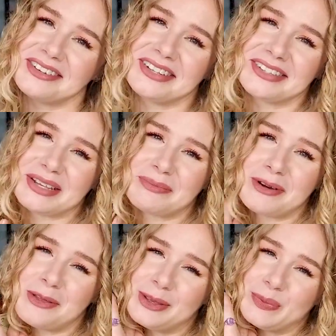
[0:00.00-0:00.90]
since I
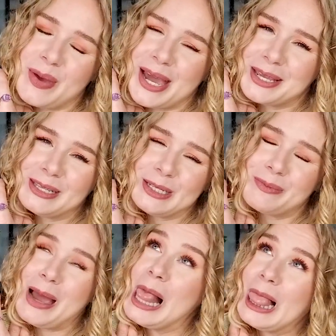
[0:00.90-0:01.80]
brought this back into
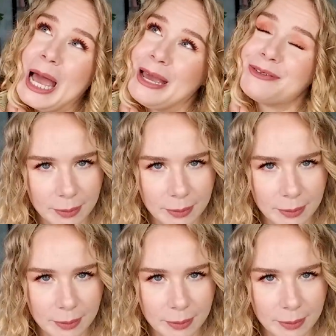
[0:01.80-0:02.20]
my life.